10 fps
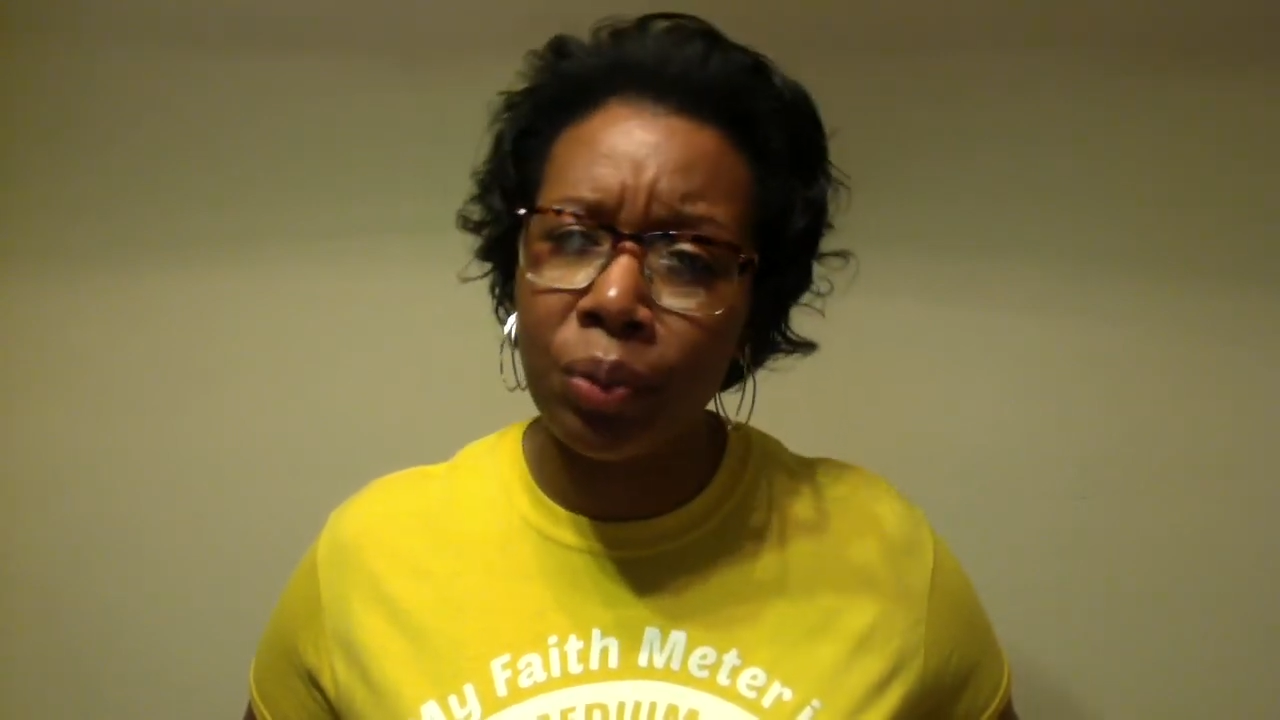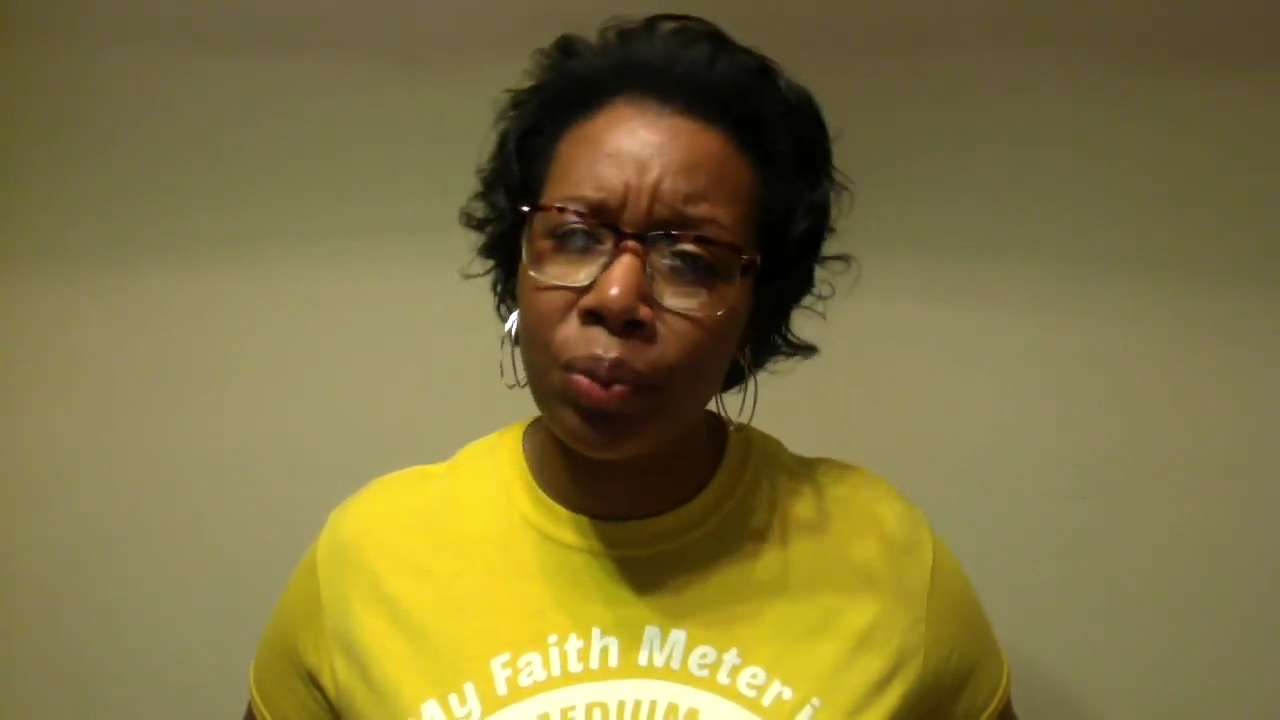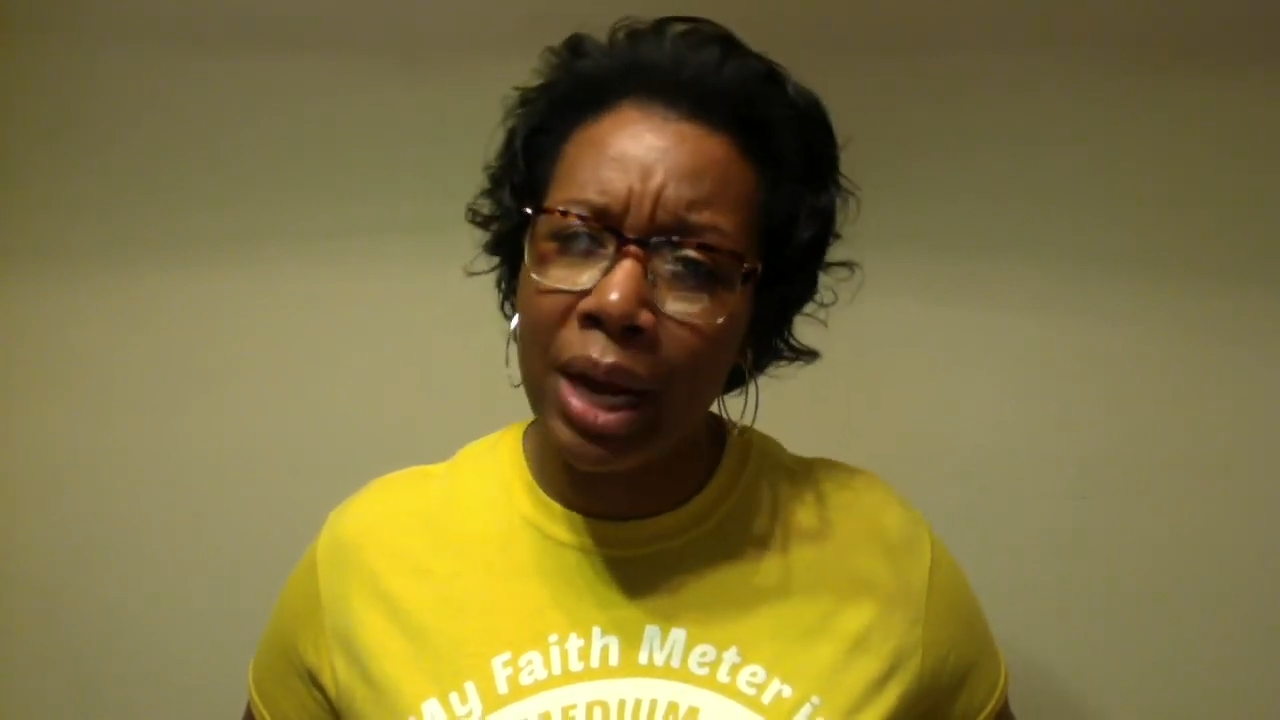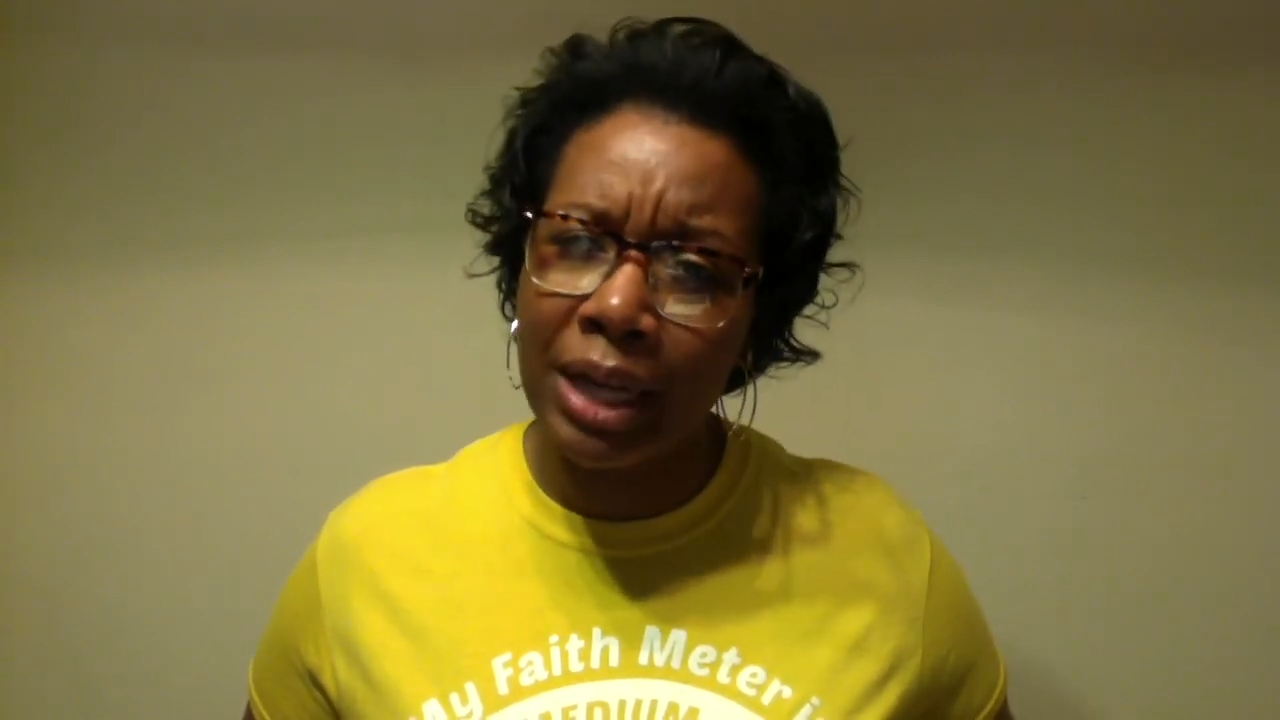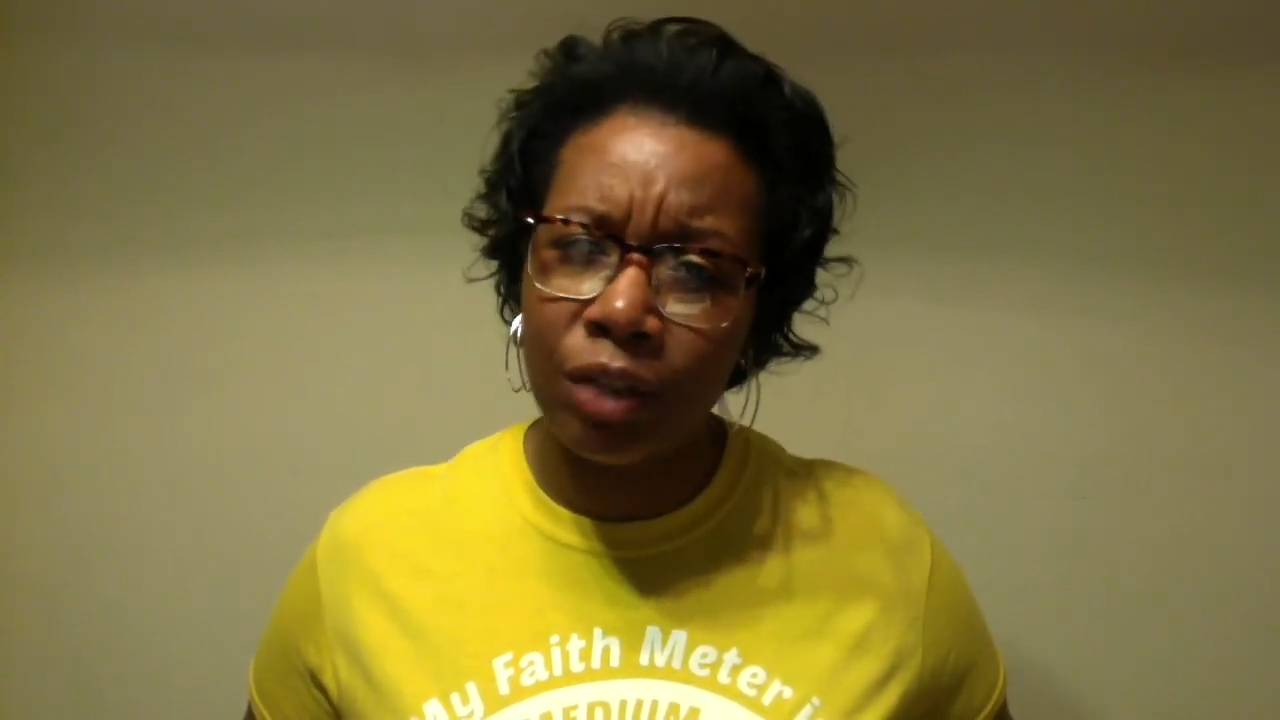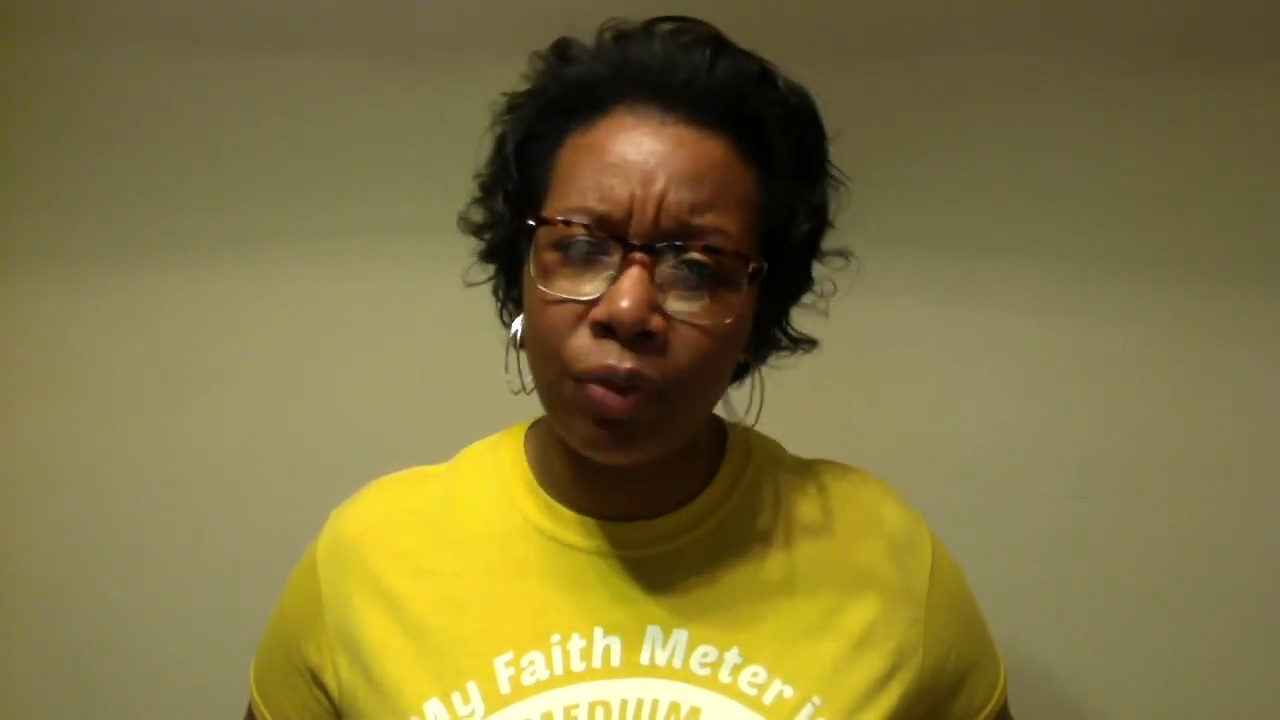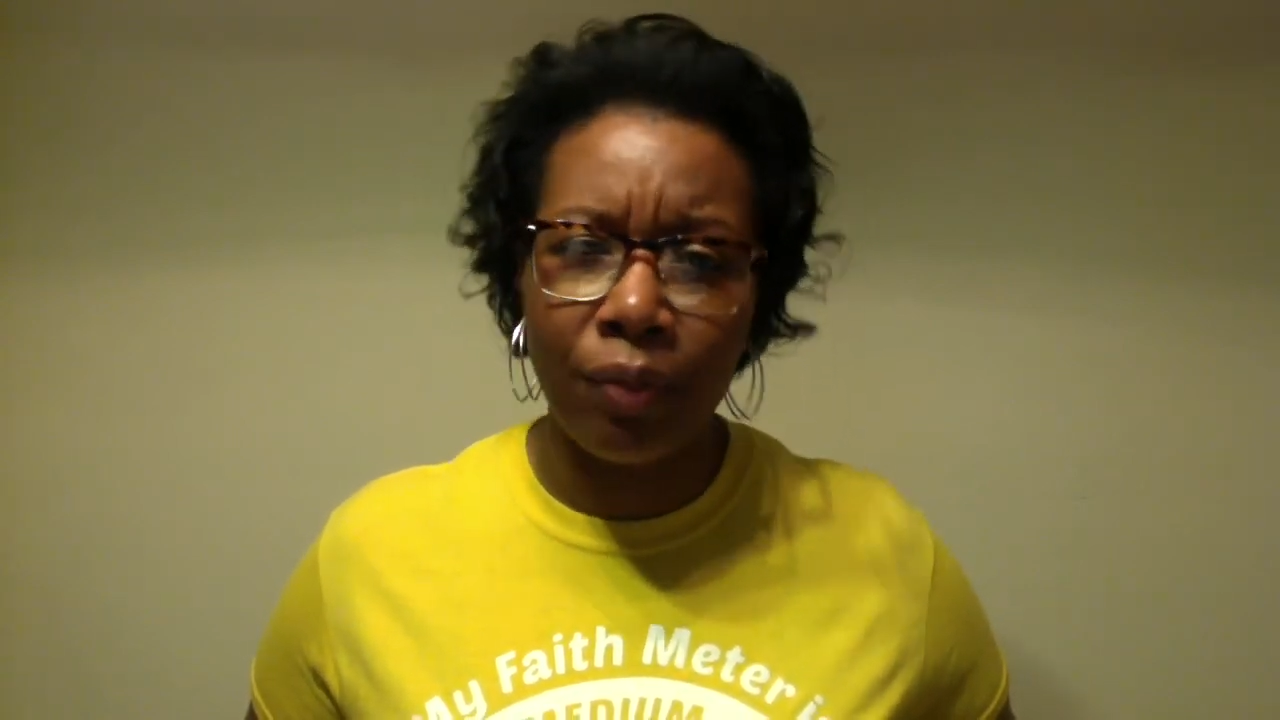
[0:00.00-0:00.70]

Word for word: to rest